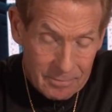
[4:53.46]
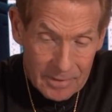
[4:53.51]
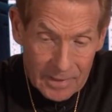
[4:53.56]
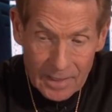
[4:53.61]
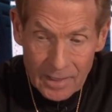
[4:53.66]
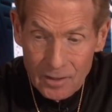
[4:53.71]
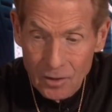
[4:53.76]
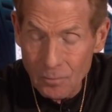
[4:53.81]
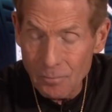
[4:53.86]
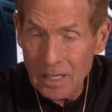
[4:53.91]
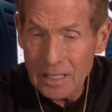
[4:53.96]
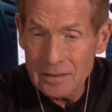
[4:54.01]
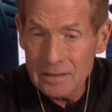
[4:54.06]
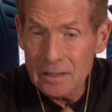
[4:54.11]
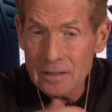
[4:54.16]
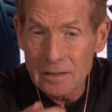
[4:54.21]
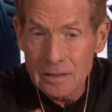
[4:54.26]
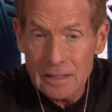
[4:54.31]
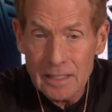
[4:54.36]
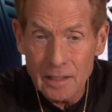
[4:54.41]
heck, on my
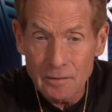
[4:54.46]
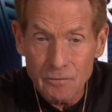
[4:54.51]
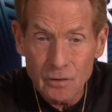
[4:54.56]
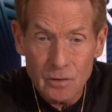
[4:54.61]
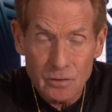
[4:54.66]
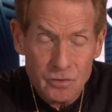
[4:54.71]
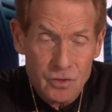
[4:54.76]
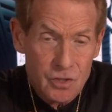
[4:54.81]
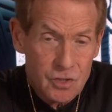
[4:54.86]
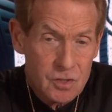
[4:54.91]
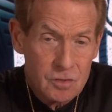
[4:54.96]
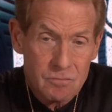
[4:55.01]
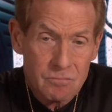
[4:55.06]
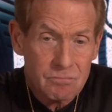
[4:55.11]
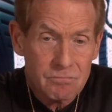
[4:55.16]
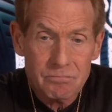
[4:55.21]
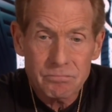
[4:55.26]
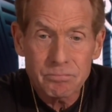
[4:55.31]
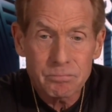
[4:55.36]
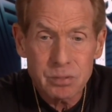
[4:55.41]
little level, just
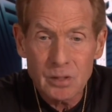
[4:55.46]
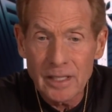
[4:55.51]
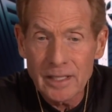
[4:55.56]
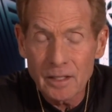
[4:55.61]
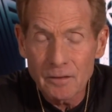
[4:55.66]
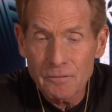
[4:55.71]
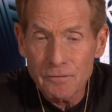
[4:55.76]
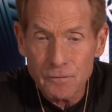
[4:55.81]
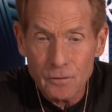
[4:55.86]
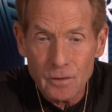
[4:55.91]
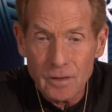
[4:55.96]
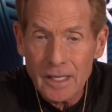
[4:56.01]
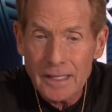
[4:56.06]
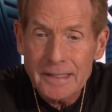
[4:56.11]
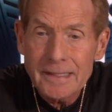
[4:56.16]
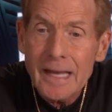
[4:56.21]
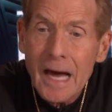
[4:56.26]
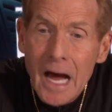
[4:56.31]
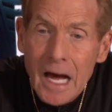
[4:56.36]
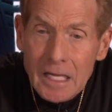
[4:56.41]
playing for a
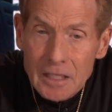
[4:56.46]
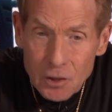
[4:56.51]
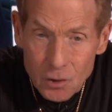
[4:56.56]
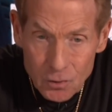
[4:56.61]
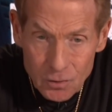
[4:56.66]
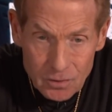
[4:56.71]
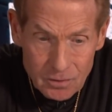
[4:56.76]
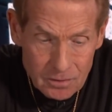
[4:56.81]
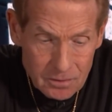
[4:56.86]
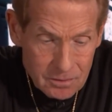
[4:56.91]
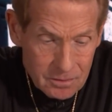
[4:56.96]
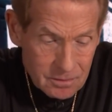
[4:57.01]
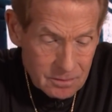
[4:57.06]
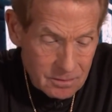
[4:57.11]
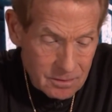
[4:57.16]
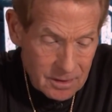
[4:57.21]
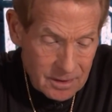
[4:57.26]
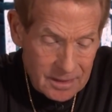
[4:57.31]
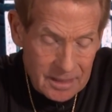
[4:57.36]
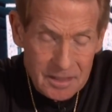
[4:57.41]
dollar,
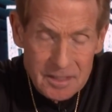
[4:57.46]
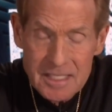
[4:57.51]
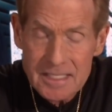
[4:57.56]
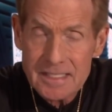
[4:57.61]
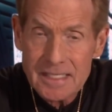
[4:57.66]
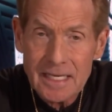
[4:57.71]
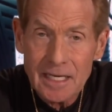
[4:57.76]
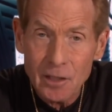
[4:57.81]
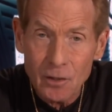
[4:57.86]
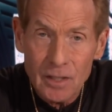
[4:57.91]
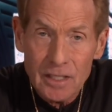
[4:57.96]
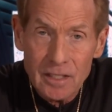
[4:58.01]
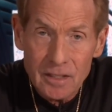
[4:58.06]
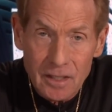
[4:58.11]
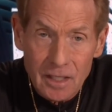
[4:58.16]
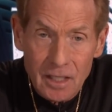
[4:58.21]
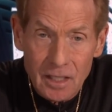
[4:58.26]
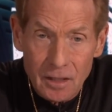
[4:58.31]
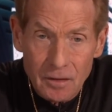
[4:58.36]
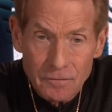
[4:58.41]
it gets scary
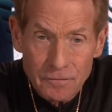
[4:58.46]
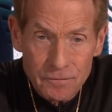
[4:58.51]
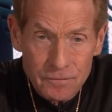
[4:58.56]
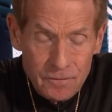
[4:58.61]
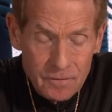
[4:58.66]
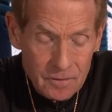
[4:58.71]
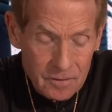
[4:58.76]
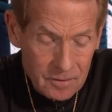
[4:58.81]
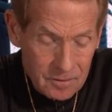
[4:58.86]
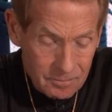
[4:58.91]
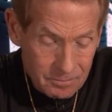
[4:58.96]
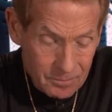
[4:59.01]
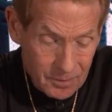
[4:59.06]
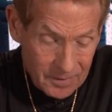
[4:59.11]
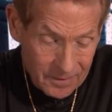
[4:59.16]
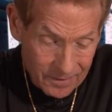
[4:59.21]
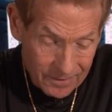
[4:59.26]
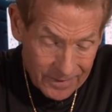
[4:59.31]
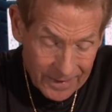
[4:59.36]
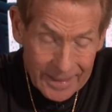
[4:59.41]
enough, but
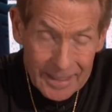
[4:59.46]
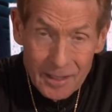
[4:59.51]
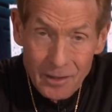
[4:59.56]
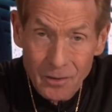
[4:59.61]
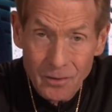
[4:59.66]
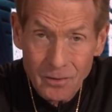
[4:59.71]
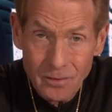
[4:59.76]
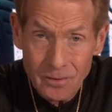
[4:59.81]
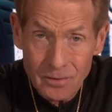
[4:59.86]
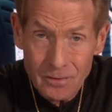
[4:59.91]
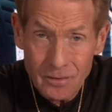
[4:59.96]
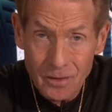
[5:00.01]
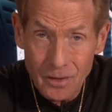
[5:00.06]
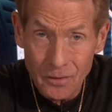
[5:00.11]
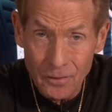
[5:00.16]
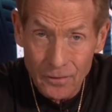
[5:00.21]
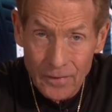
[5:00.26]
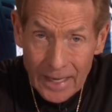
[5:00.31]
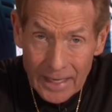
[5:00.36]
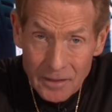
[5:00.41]
there,
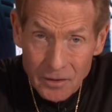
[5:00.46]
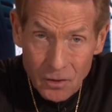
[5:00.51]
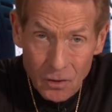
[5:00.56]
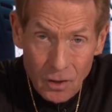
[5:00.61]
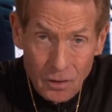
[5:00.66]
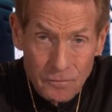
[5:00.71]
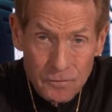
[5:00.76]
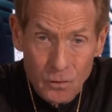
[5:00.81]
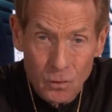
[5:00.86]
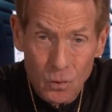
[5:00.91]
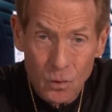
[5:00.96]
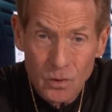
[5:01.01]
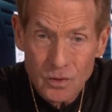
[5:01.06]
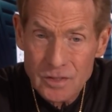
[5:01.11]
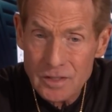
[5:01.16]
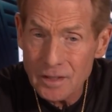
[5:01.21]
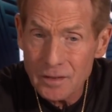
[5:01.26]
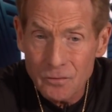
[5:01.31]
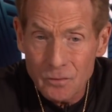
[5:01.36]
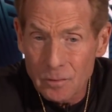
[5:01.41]
on that golf course.
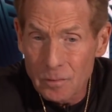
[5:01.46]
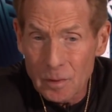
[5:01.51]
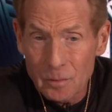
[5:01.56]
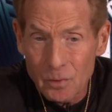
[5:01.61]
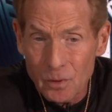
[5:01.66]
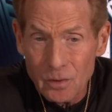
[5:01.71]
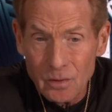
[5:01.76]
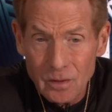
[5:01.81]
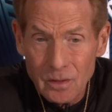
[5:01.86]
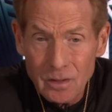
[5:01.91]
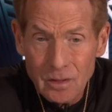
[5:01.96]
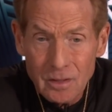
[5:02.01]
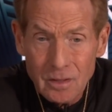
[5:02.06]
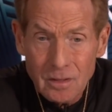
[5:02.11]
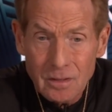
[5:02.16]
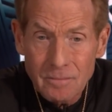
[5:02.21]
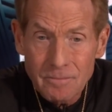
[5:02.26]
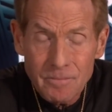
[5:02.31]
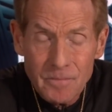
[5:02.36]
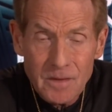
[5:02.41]
And remember,
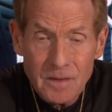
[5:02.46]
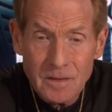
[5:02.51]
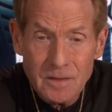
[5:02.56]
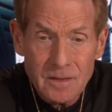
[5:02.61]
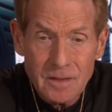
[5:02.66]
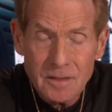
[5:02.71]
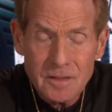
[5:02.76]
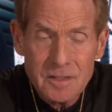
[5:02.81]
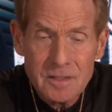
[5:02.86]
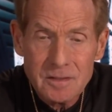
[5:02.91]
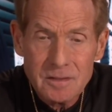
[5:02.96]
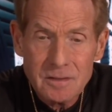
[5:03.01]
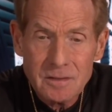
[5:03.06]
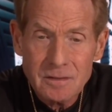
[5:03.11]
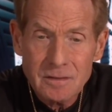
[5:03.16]
it, it's